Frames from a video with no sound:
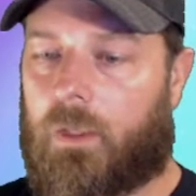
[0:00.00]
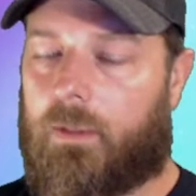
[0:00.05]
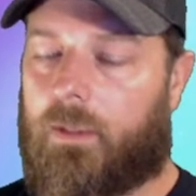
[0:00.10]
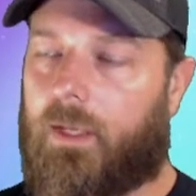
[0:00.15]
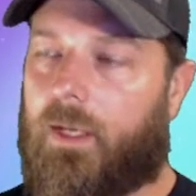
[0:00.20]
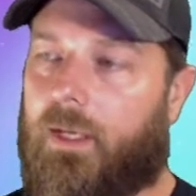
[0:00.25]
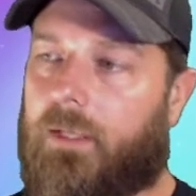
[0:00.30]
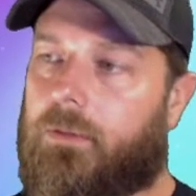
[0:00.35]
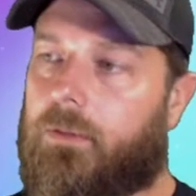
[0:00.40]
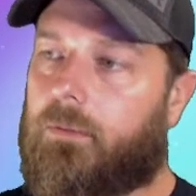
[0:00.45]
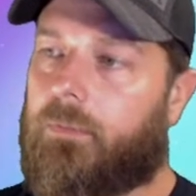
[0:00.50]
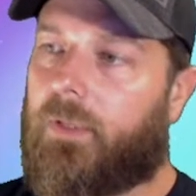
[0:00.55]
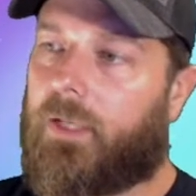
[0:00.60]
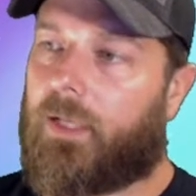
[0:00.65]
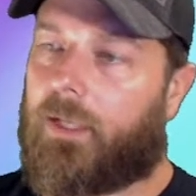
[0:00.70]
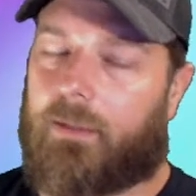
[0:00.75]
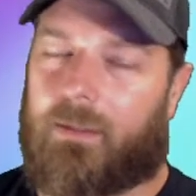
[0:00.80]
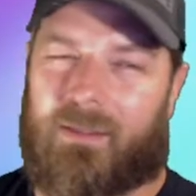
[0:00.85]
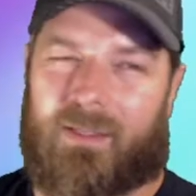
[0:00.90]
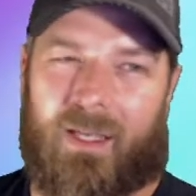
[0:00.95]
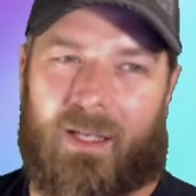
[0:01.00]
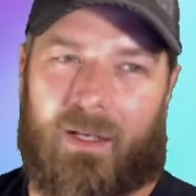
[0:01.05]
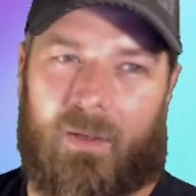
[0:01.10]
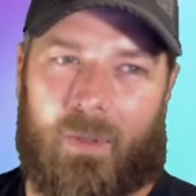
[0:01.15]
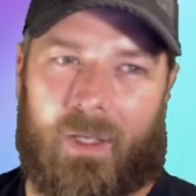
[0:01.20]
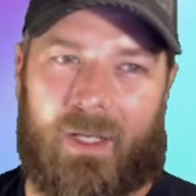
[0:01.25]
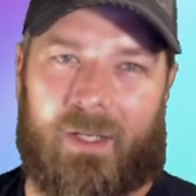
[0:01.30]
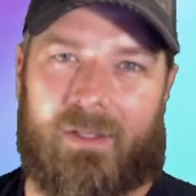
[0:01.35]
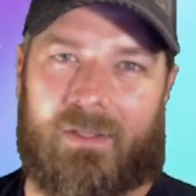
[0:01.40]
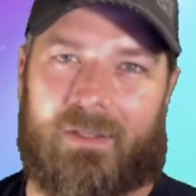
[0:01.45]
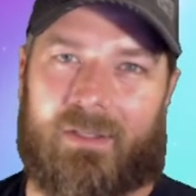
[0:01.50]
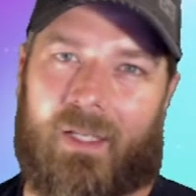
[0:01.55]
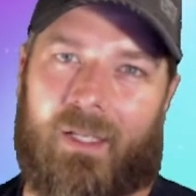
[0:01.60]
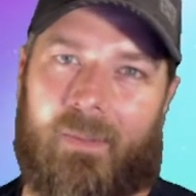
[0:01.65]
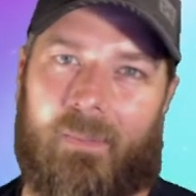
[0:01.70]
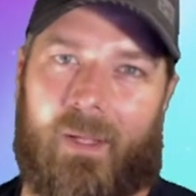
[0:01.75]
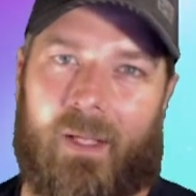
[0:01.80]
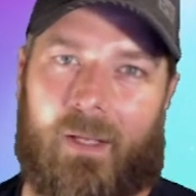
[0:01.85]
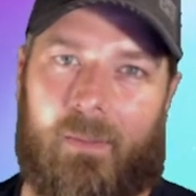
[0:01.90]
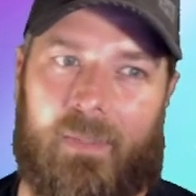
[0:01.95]
Not too bad. That's kind of what I was saying,
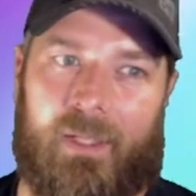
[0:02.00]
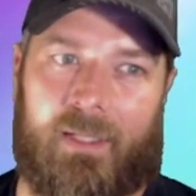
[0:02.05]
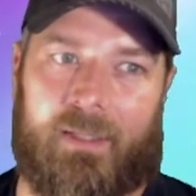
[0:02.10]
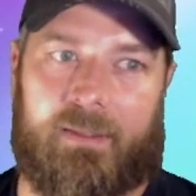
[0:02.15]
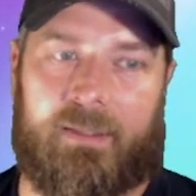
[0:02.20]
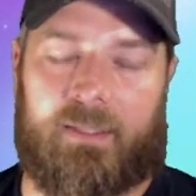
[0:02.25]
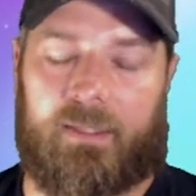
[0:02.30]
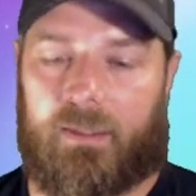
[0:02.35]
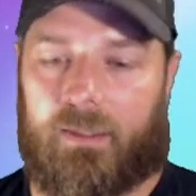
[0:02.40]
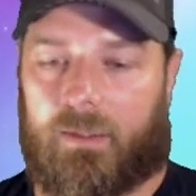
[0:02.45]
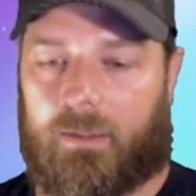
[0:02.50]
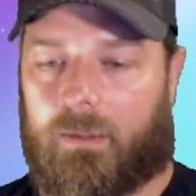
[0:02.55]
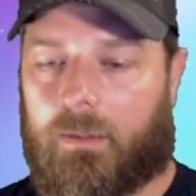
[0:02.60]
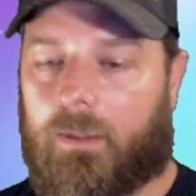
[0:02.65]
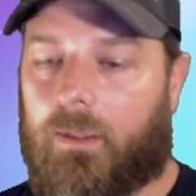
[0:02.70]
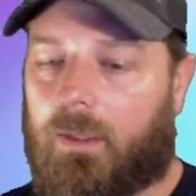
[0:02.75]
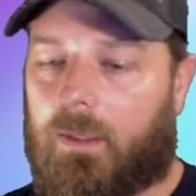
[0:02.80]
about 1:10